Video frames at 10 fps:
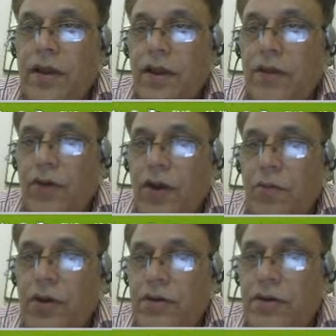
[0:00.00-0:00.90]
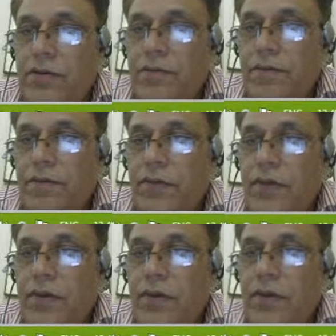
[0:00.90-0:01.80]
environment
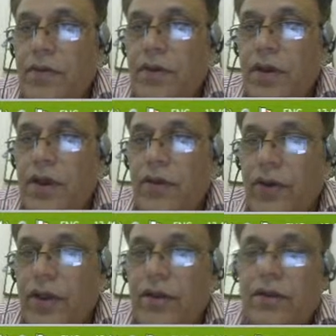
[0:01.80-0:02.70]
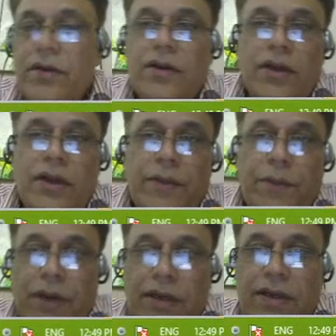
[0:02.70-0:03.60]
in a way,
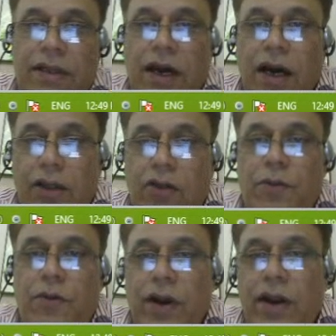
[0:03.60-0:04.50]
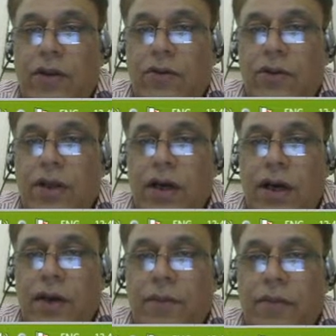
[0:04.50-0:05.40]
but they also provide you
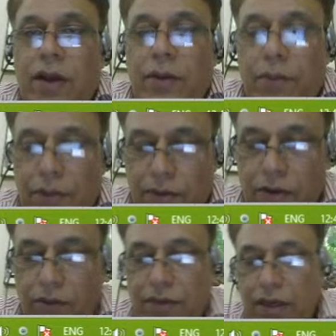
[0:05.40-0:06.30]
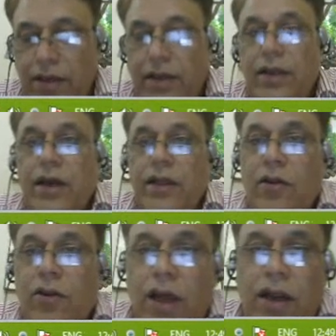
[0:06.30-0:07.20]
the people of that area, the
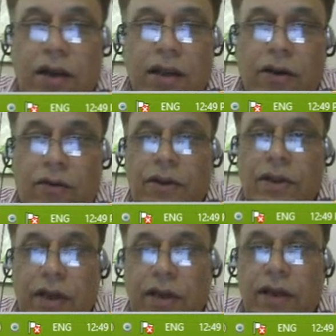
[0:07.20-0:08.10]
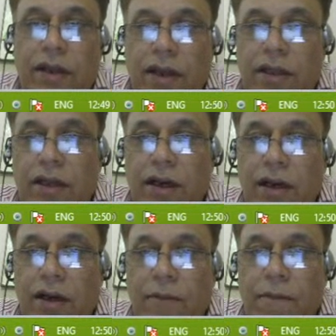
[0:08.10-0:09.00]
locality of in that area,
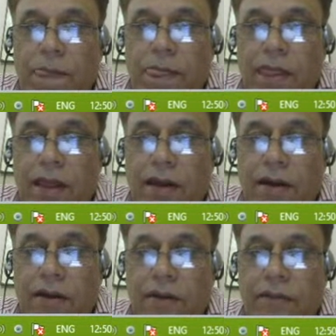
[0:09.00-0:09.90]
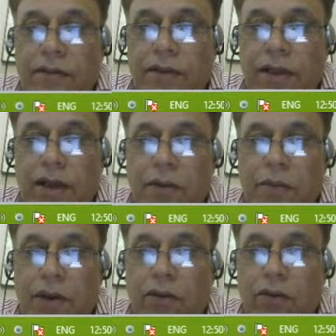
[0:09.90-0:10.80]
their they are
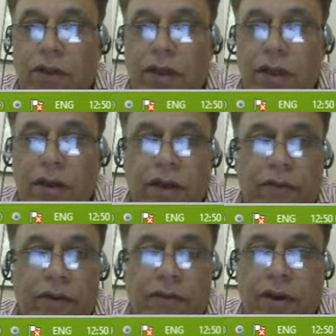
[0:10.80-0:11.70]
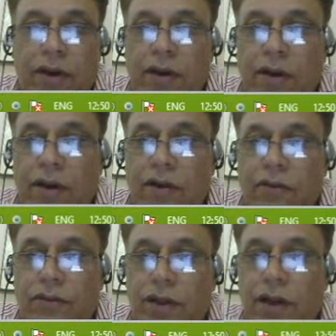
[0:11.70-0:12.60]
mean to their increase
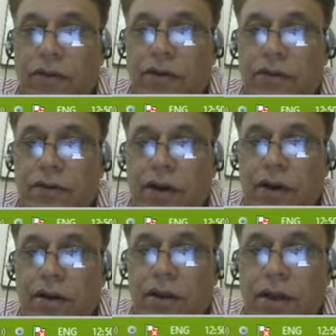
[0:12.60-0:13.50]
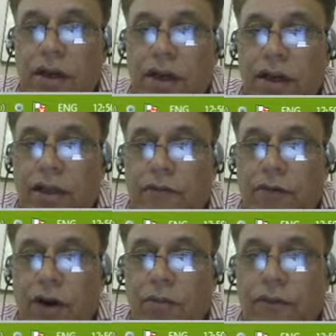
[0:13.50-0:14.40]
of their living standard in the
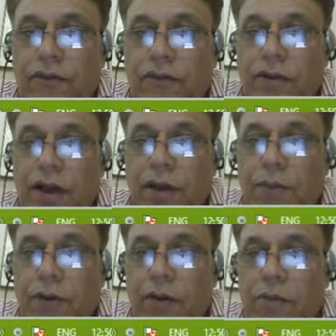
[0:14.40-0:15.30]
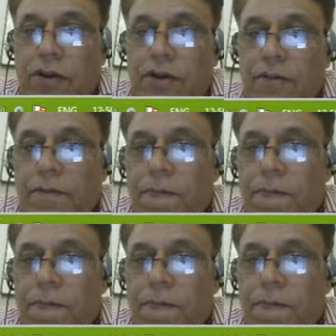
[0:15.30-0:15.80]
form of the employment.